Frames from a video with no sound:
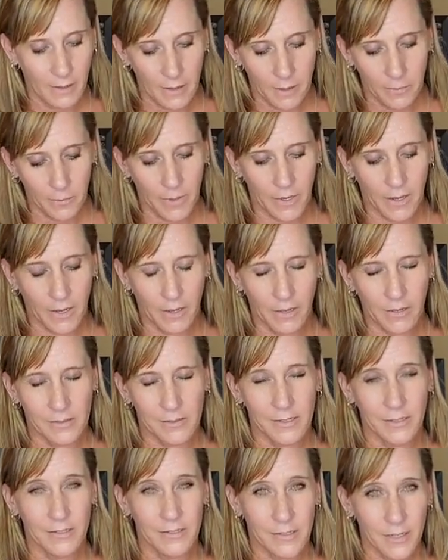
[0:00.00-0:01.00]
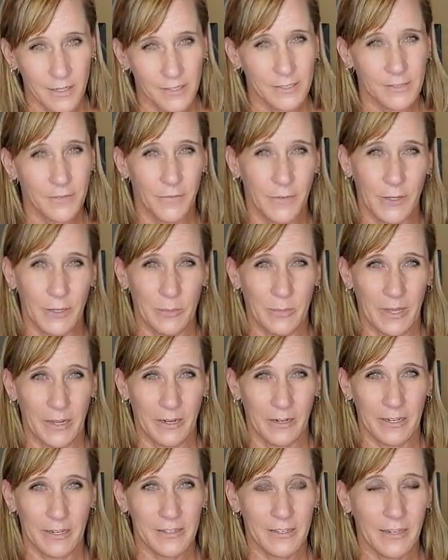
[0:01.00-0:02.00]
because it does feel better,
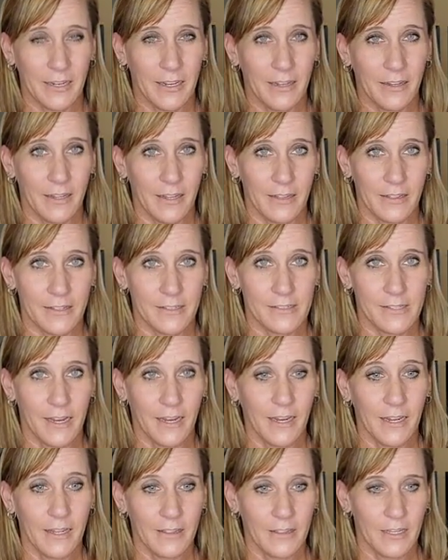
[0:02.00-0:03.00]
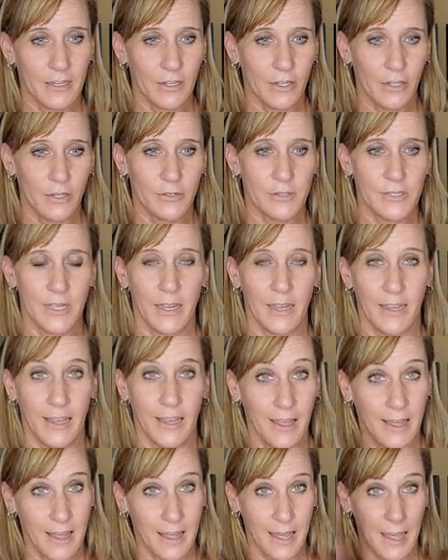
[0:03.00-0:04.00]
doesn't it? Like the second that you say,
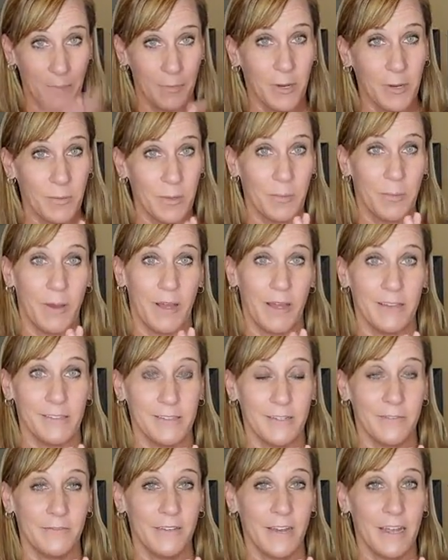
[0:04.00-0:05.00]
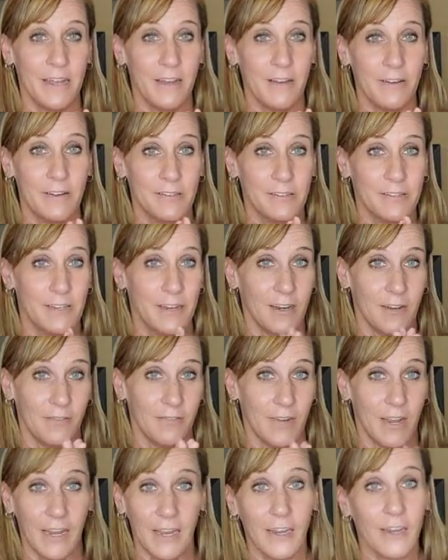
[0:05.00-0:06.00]
I'm going to be positive now, instead of
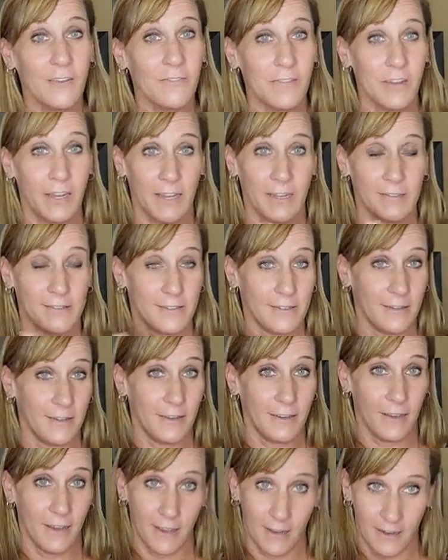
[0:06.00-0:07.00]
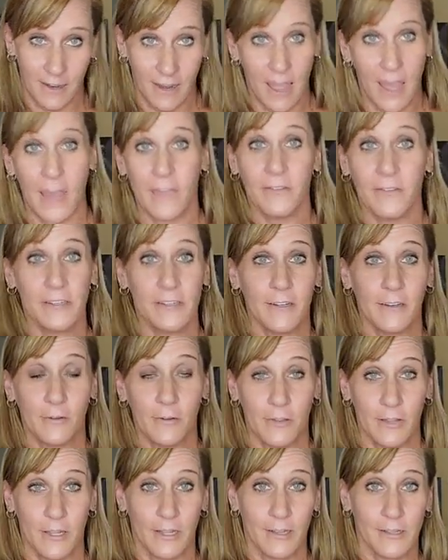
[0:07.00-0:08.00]
negative Nancy on every single
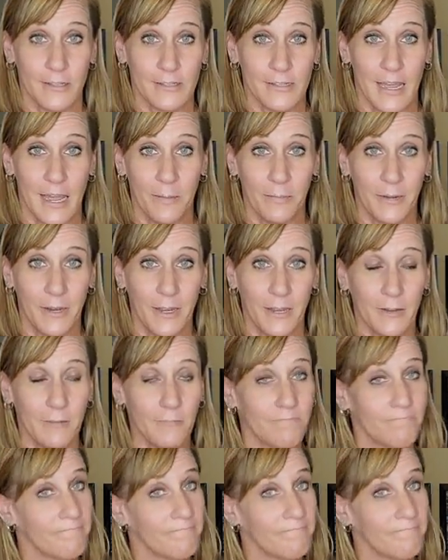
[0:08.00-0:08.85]
thing that's happening,